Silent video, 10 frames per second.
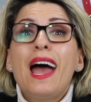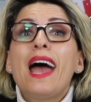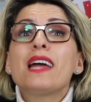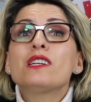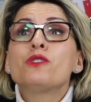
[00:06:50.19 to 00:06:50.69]

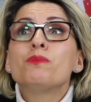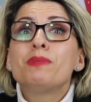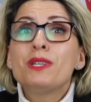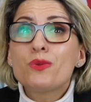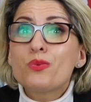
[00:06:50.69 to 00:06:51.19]
and
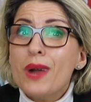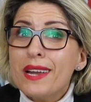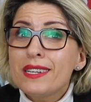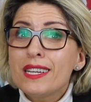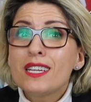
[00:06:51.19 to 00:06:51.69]
be
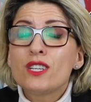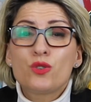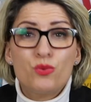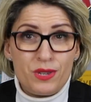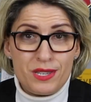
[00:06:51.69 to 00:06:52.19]
ready
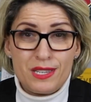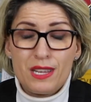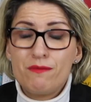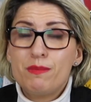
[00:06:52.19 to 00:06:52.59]
to receive,